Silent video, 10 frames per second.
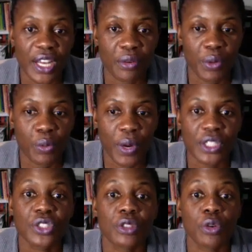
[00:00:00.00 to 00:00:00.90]
And we
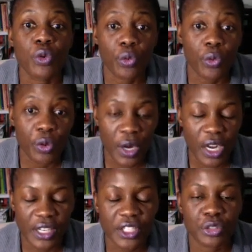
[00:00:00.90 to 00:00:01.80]
want to
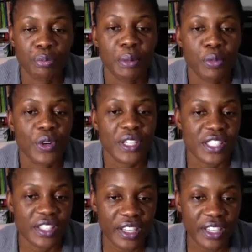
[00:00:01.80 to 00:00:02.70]
learn to be more
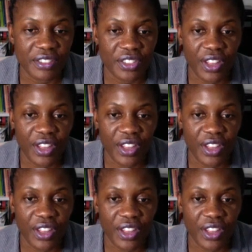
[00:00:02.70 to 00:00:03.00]
assertive so